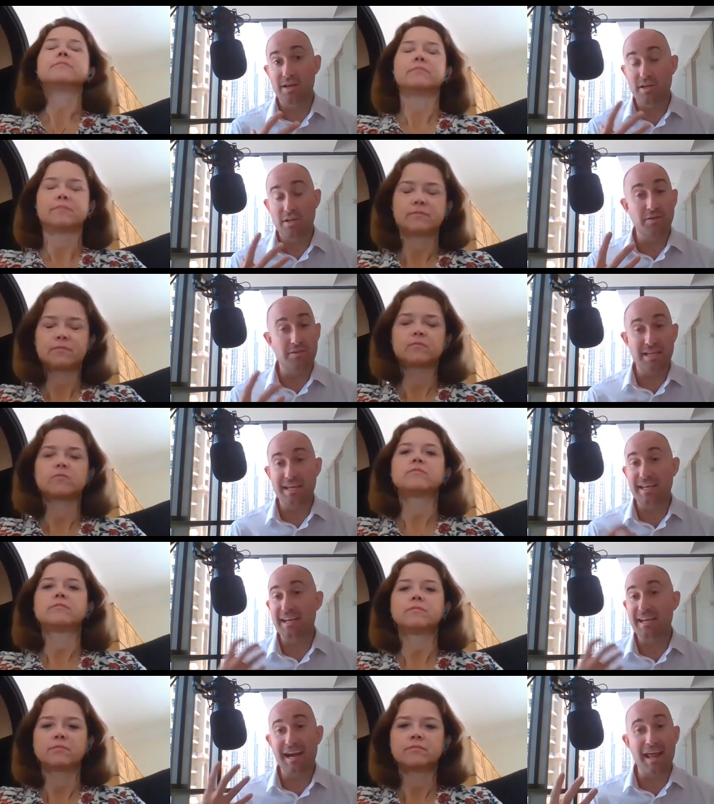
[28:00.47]
Speaker 1: you know
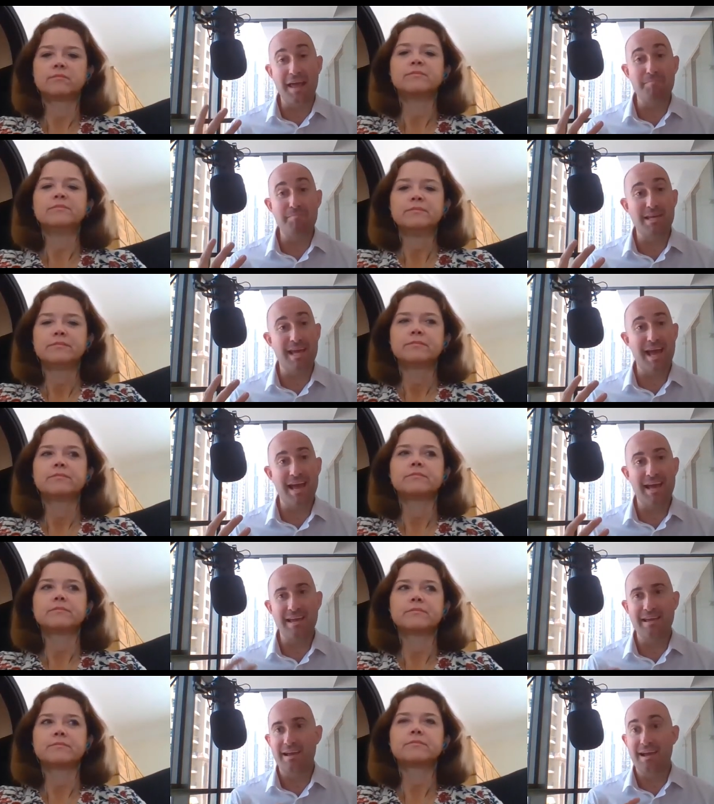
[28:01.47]
taking an
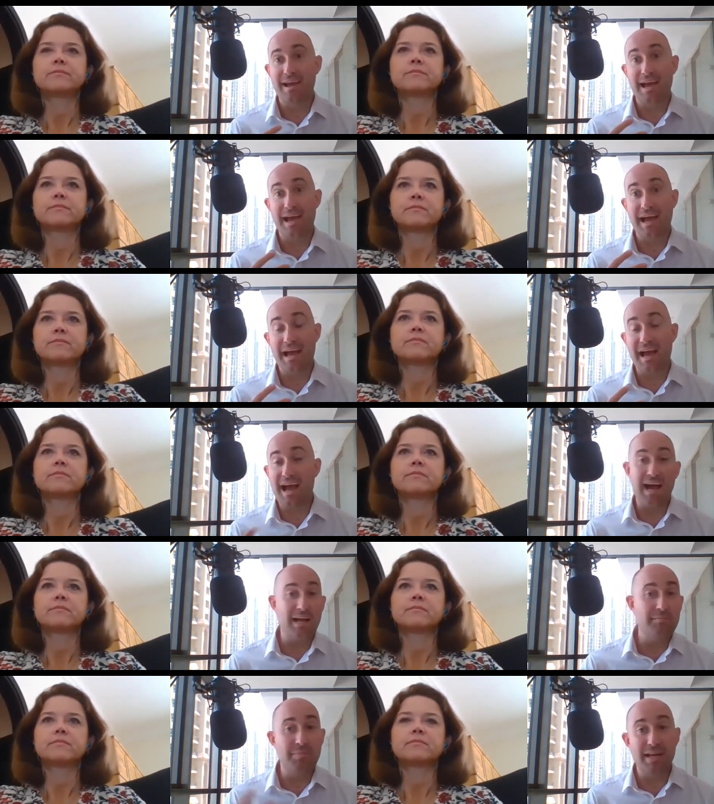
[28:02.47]
mba
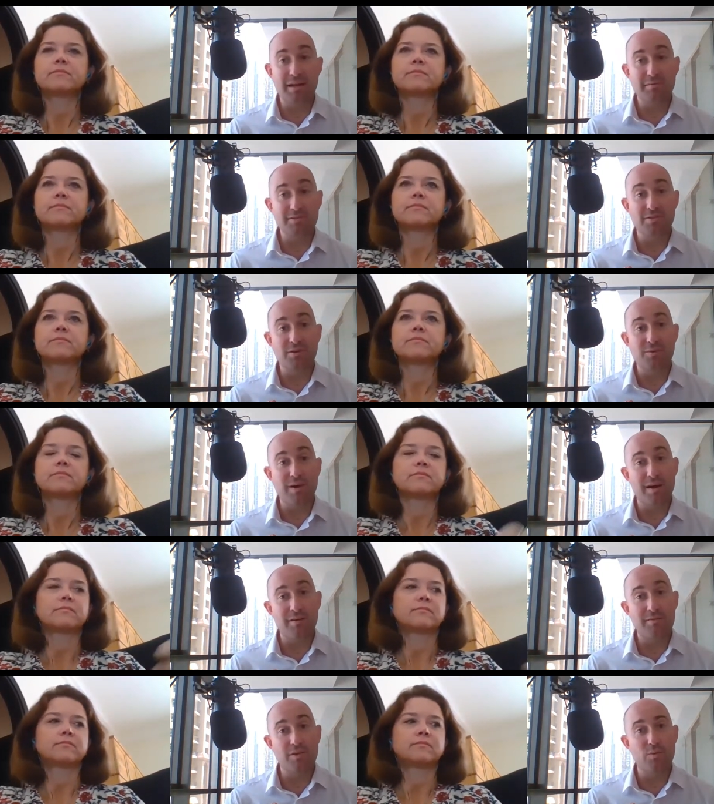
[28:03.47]
and being able to do it
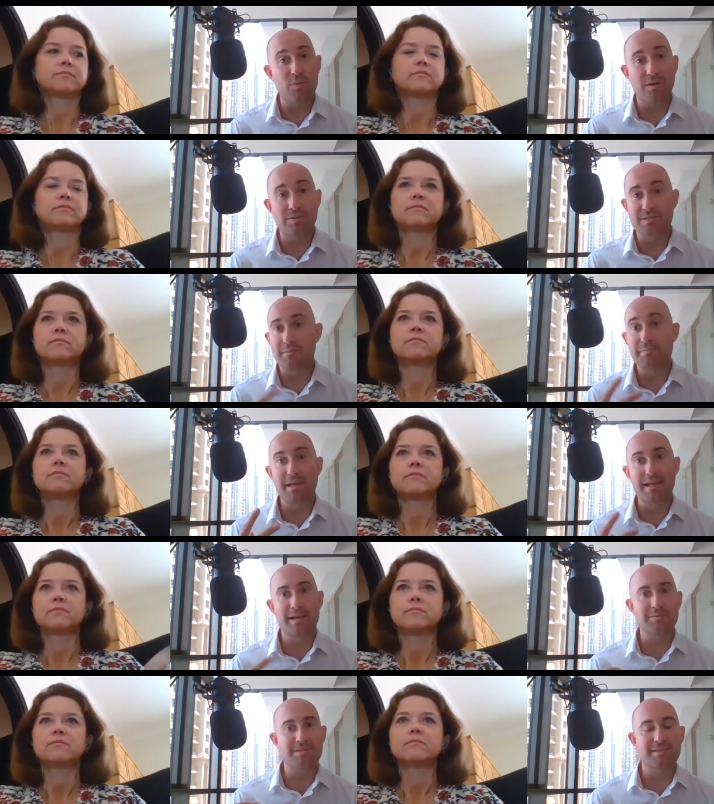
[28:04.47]
wherever you want and being
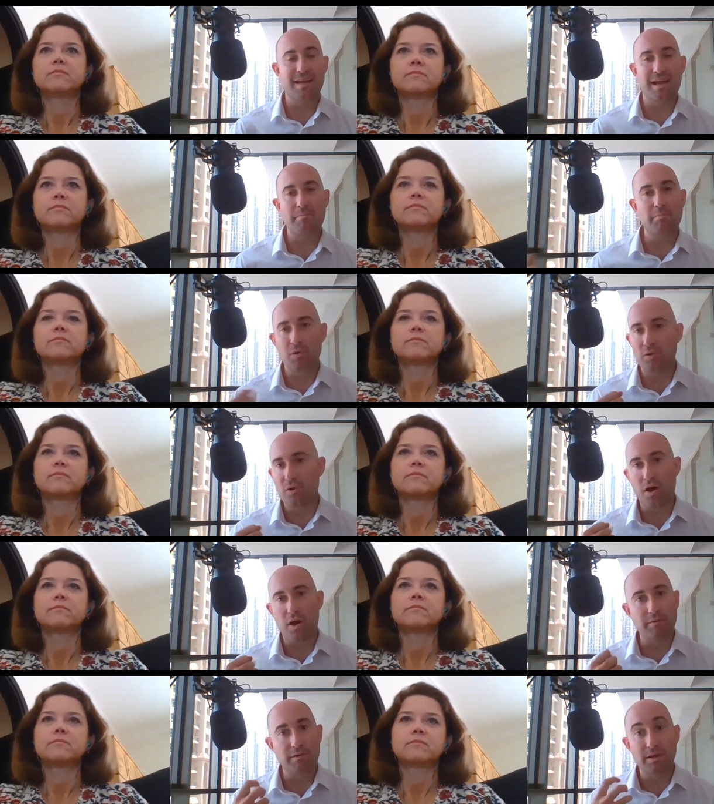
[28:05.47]
able to then pull
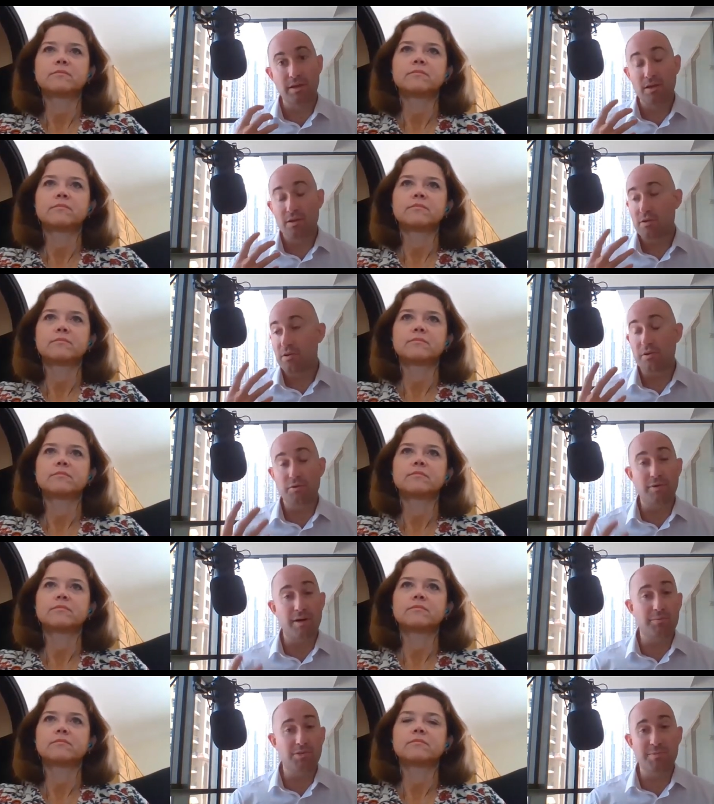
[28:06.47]
on you know
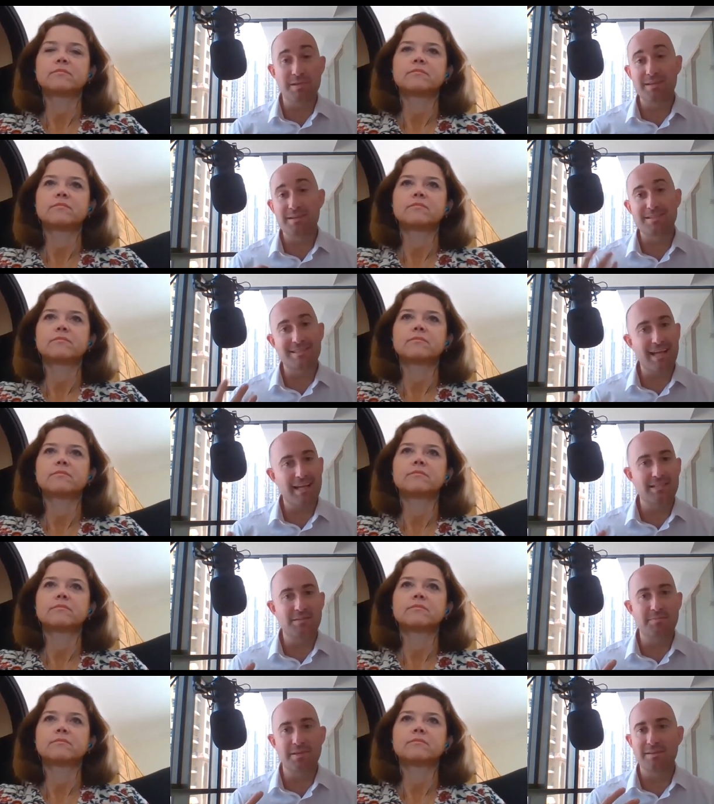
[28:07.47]
incredible speakers ted
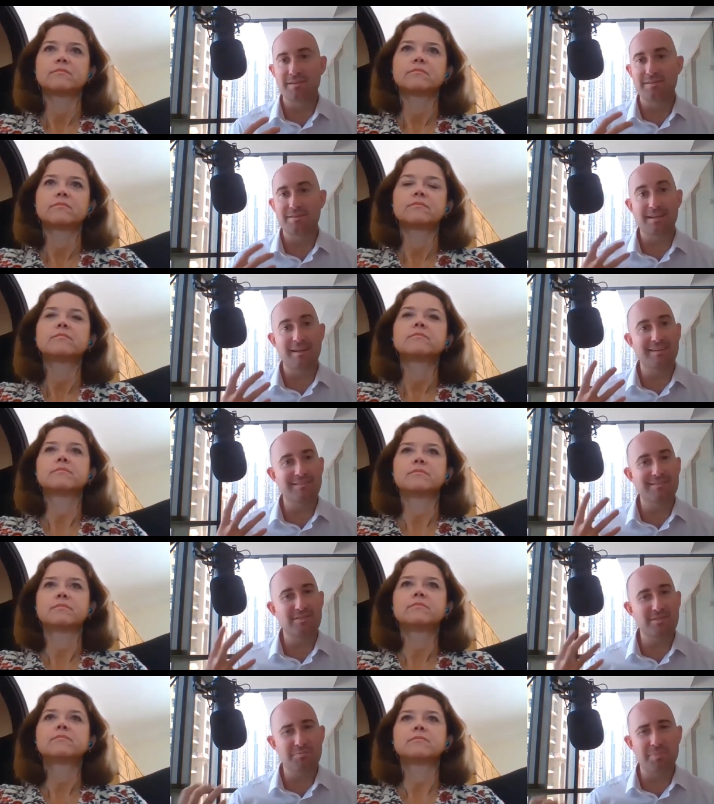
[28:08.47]
speakers and
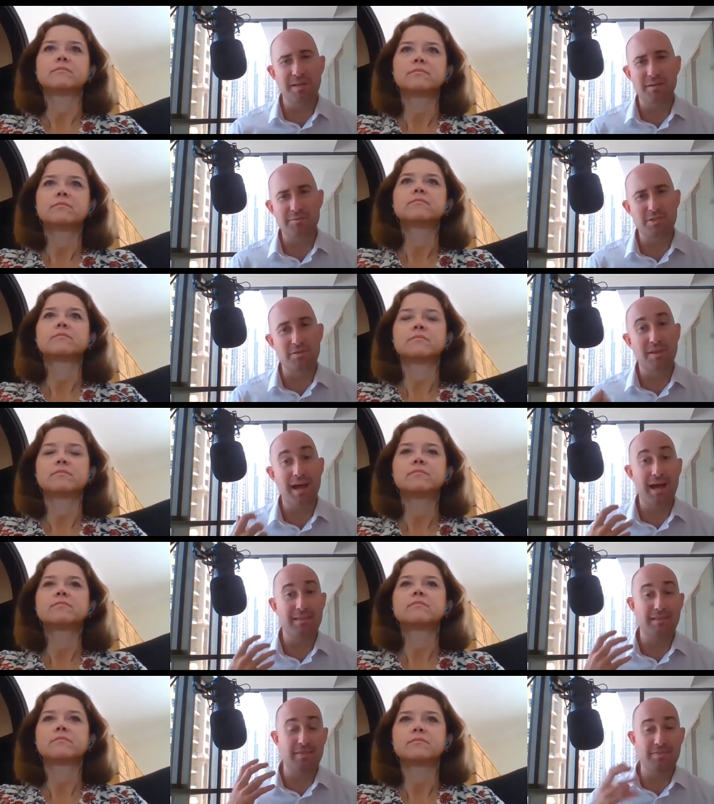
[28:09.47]
just being able to do that
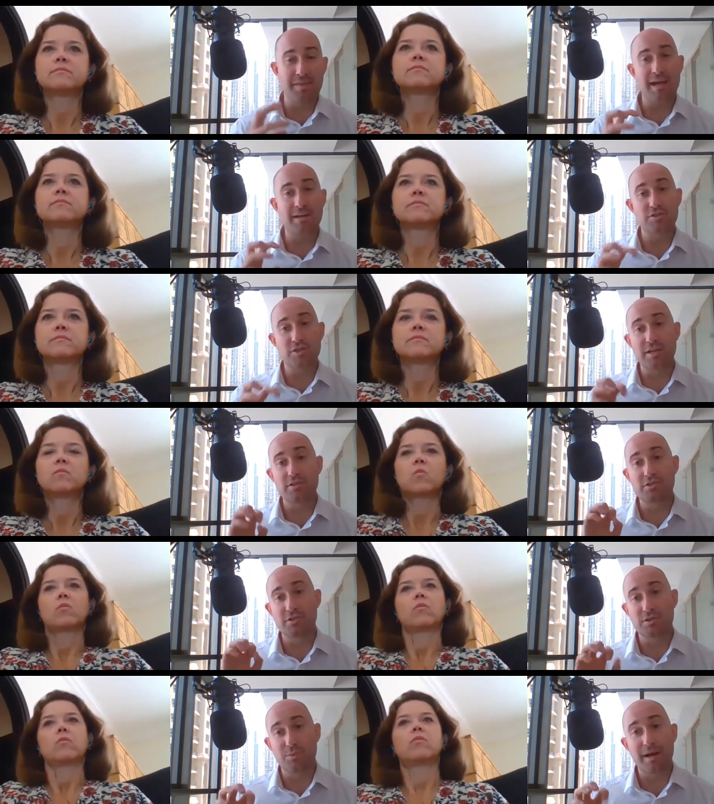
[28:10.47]
and then that
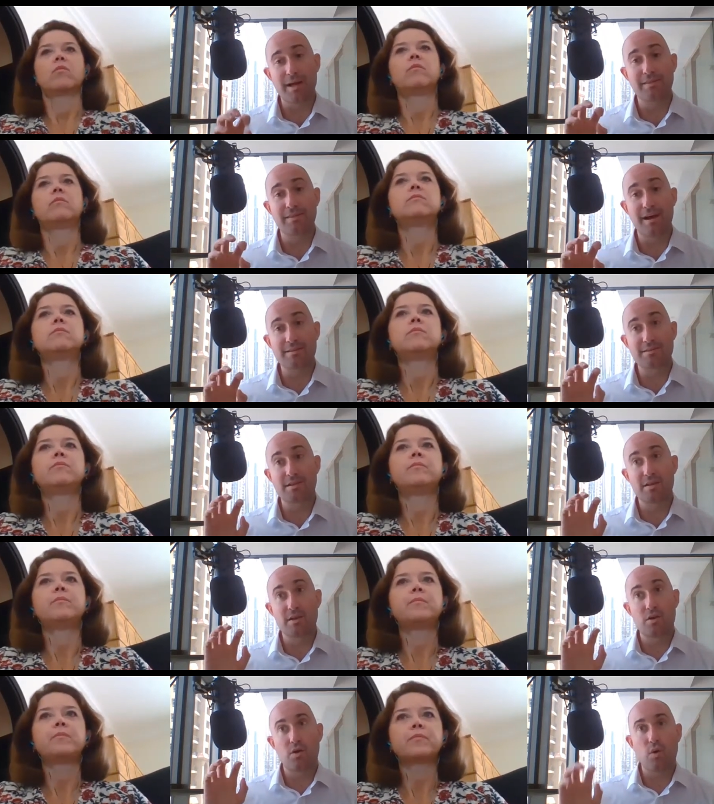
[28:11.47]
changing the way that
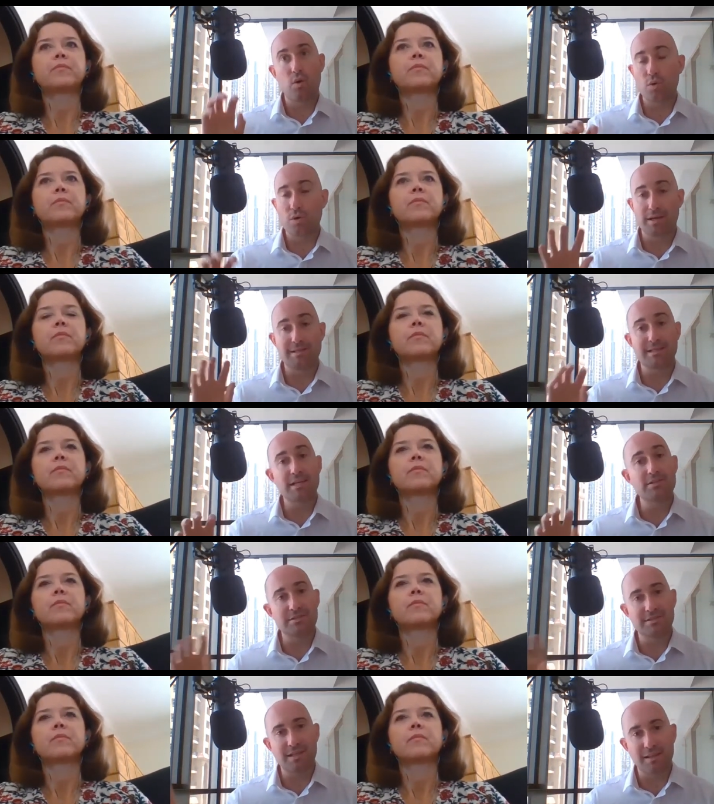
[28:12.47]

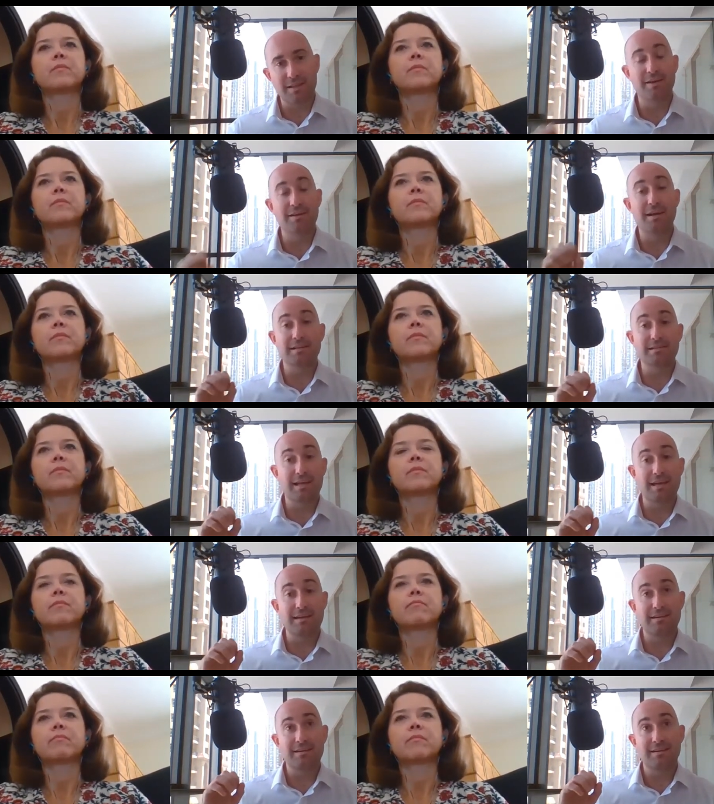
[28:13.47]
organizations then learn and
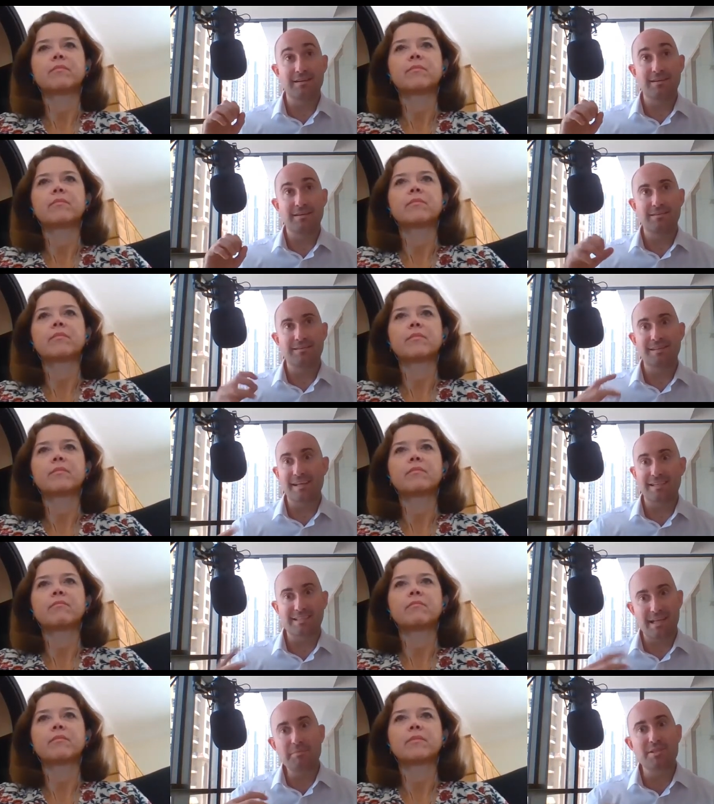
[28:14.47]
then the
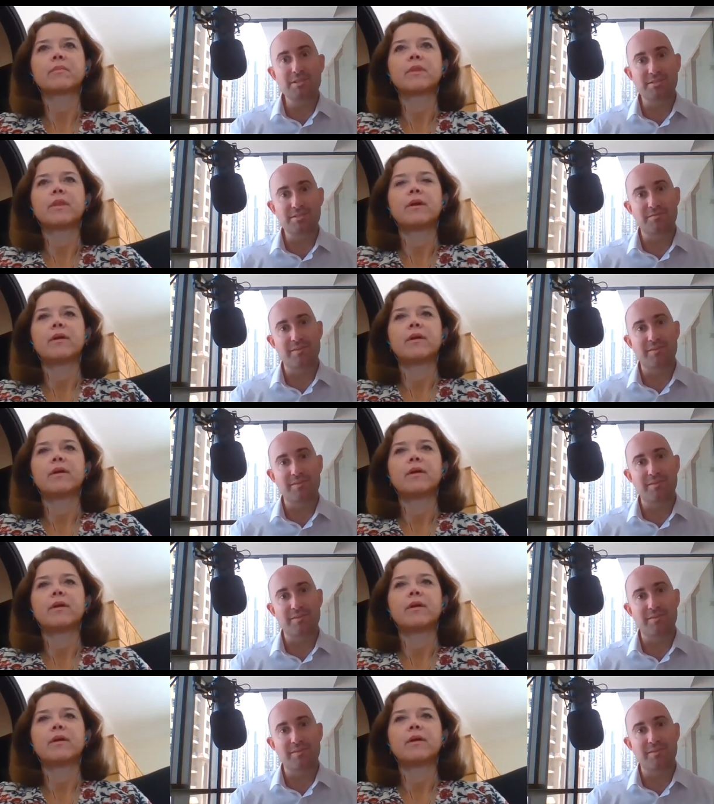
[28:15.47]
acceptance of